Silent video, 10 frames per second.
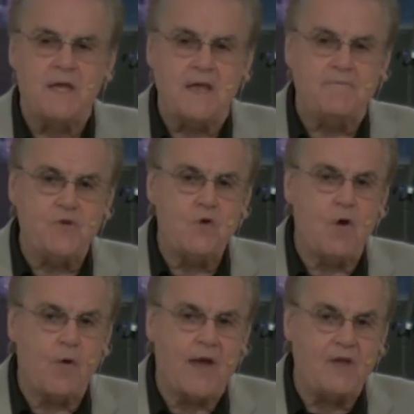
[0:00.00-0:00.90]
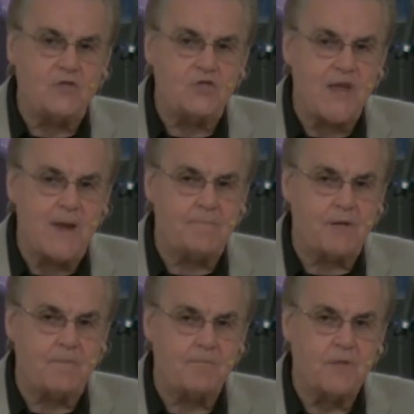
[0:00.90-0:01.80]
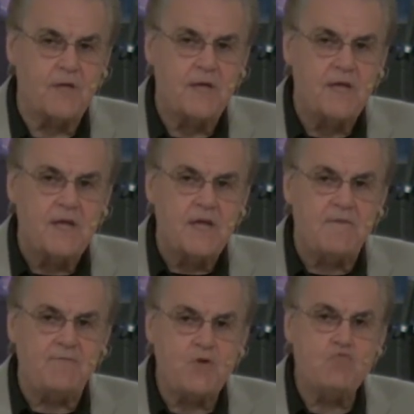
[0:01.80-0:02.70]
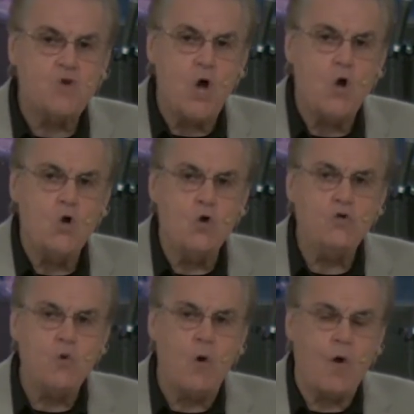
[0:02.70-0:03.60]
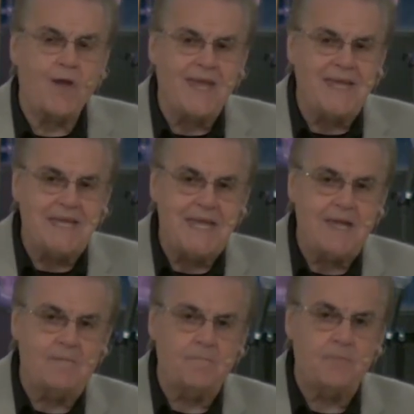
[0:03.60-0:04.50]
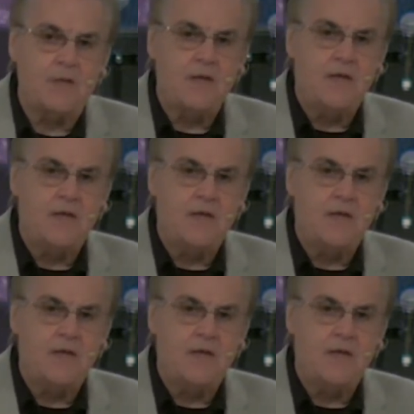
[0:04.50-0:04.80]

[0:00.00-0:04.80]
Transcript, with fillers: If you are a champion, if you know who you are in Him,